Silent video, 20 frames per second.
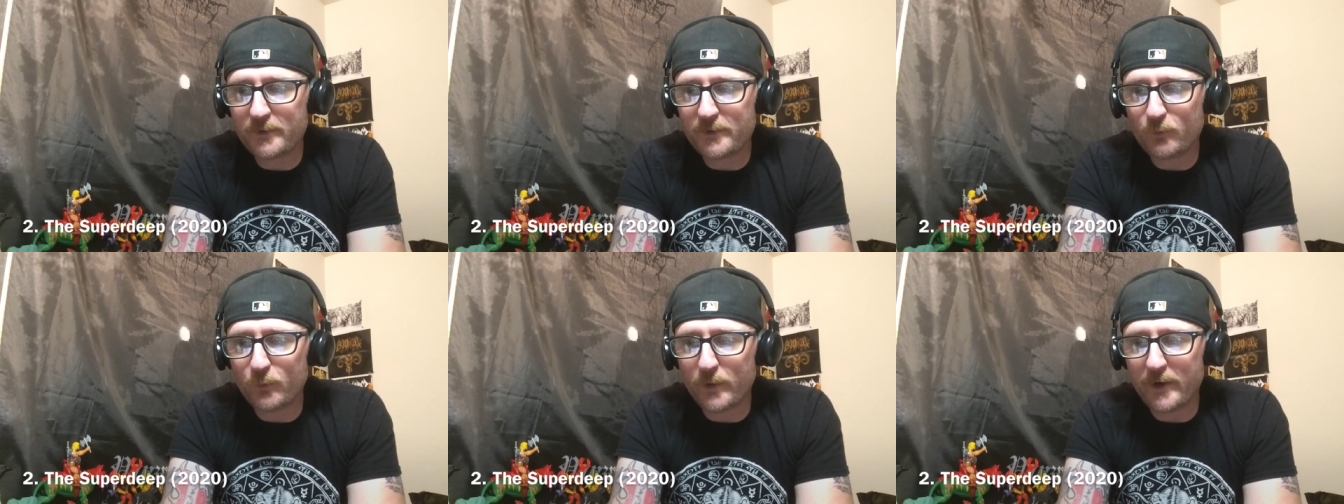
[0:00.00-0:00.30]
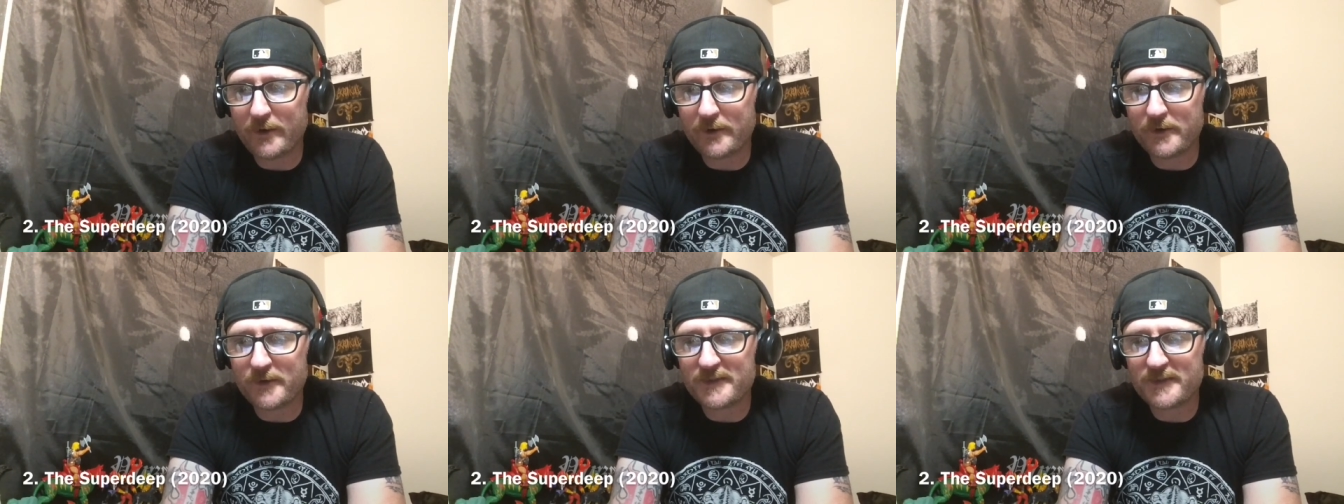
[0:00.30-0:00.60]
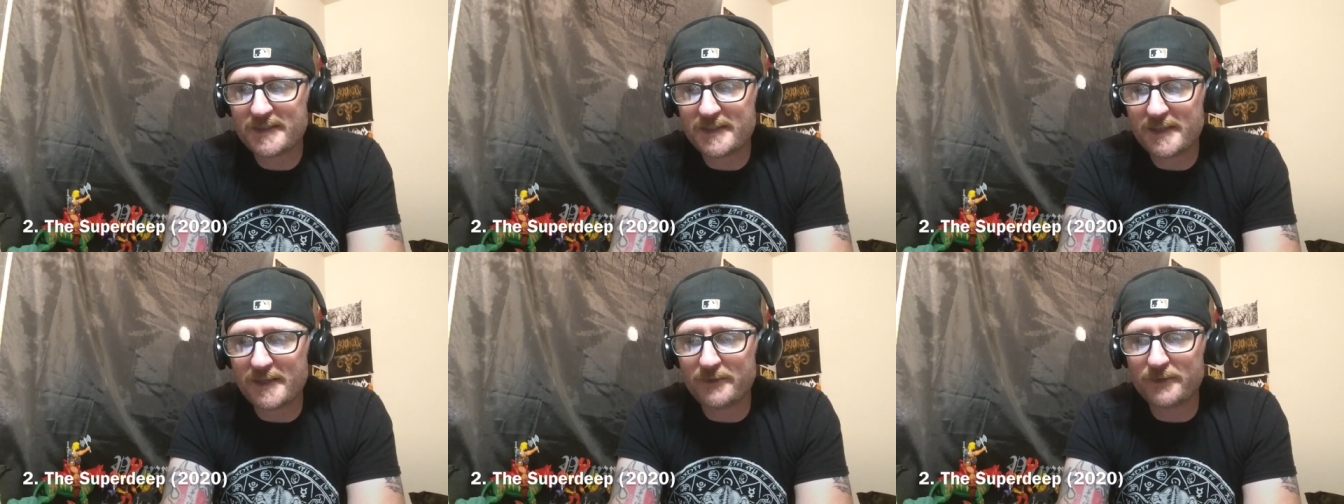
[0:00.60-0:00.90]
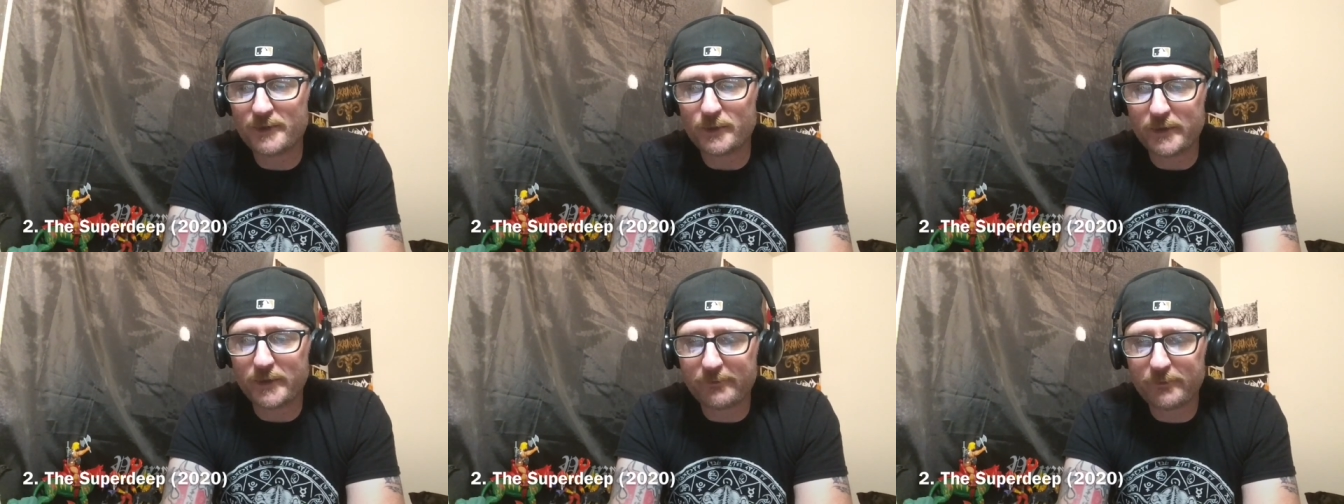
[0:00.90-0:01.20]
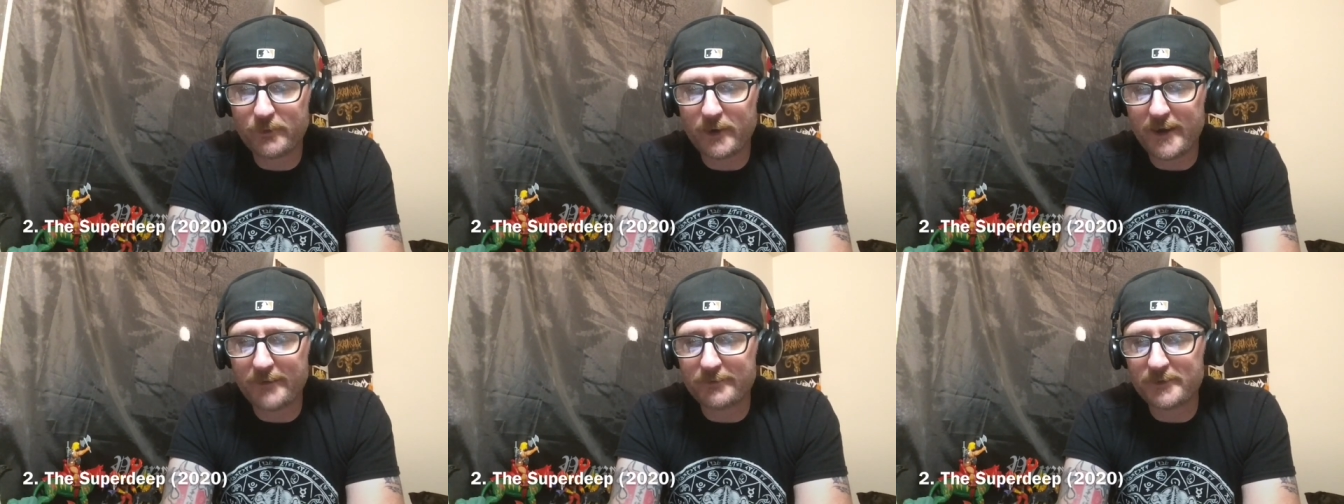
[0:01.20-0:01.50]
where you're seeing the
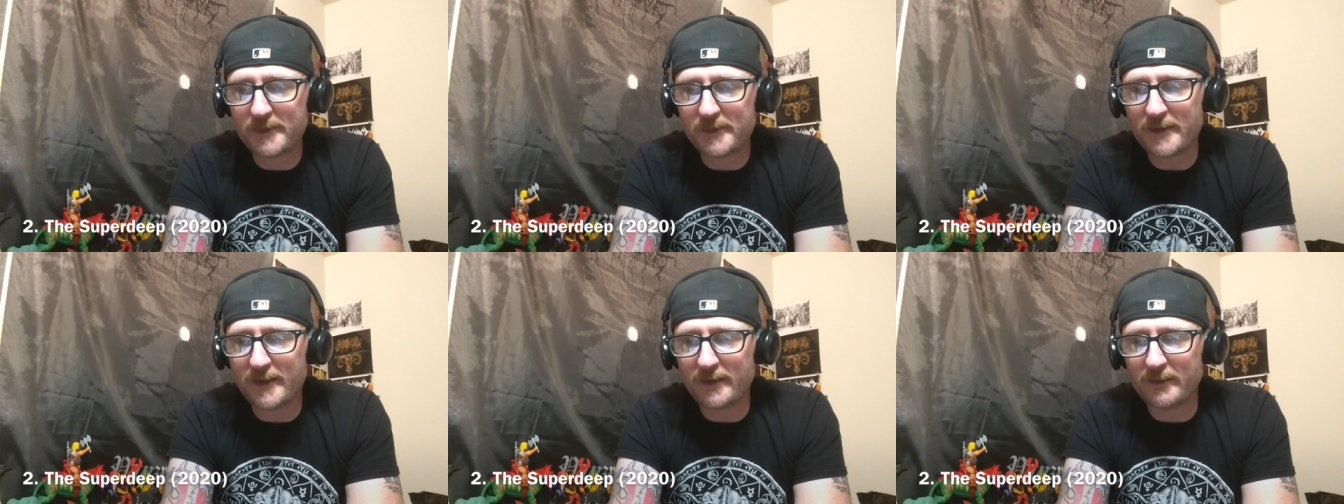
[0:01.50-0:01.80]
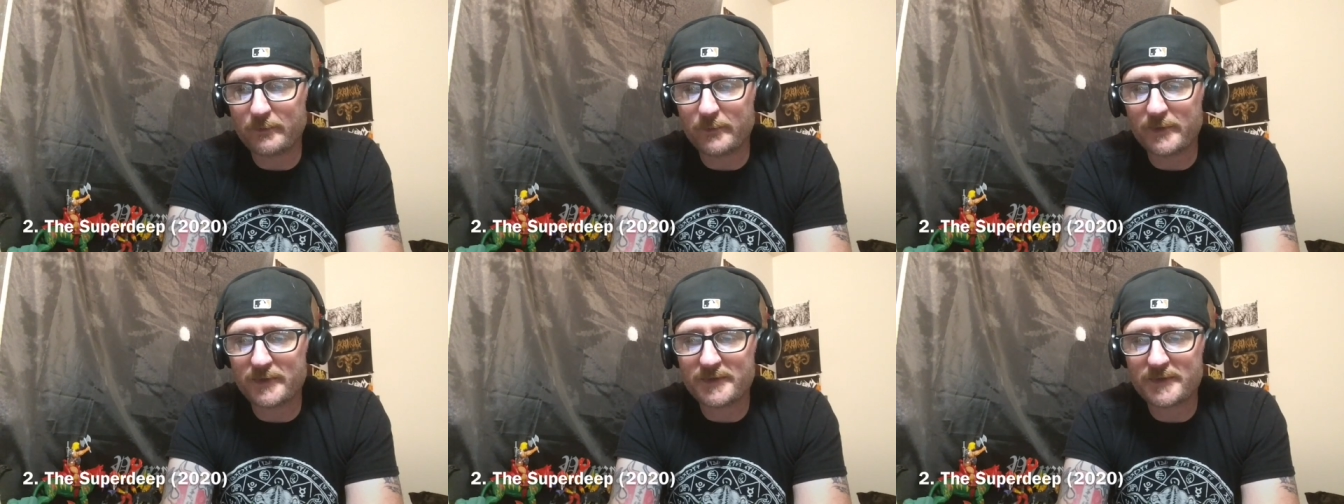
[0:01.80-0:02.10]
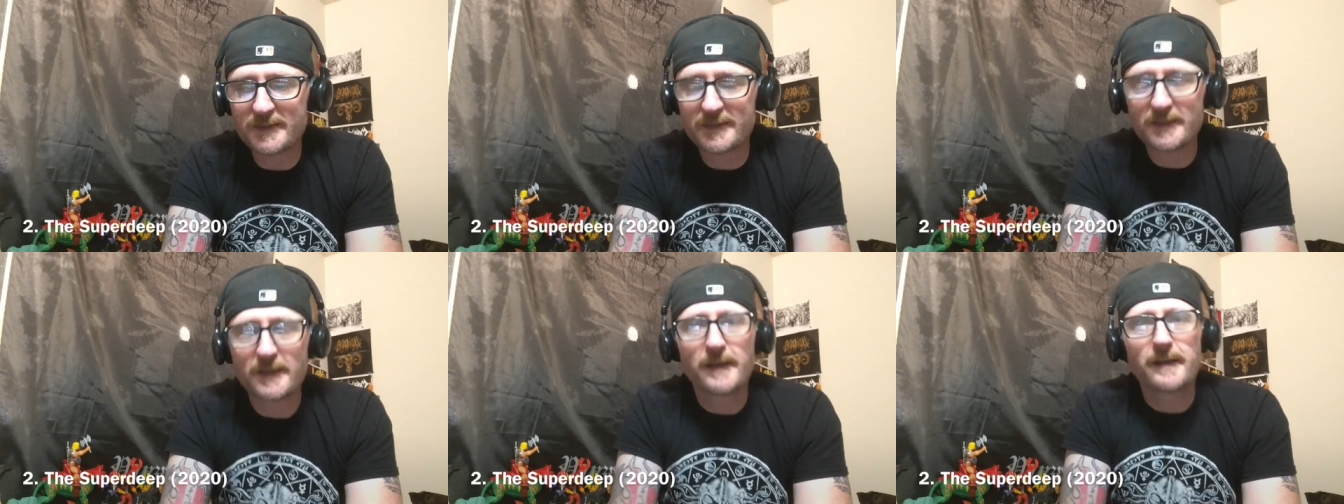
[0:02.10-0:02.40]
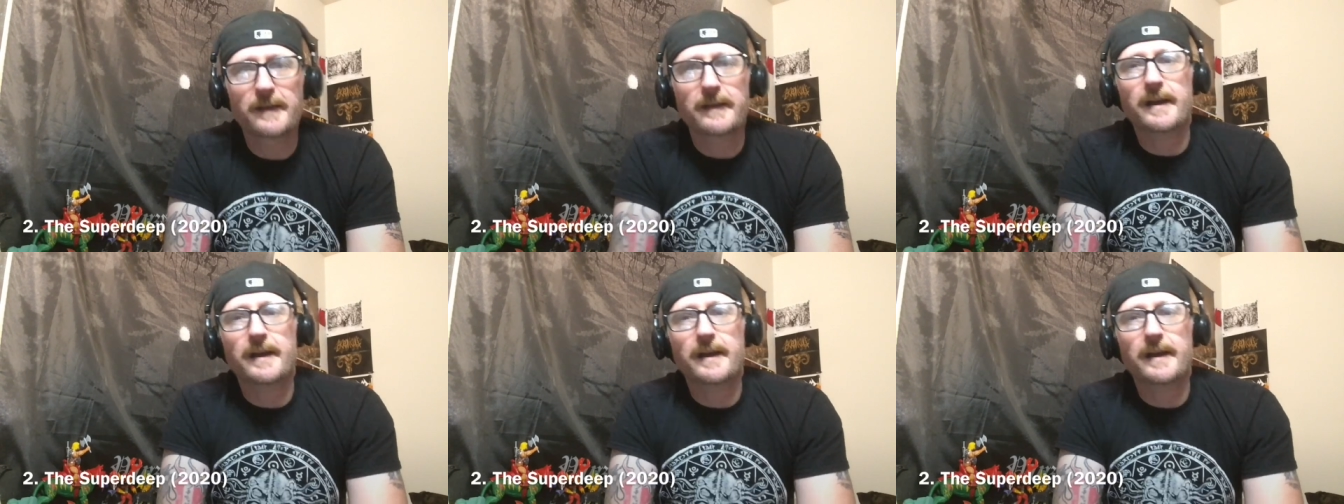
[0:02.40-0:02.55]
Lovecraftian elements,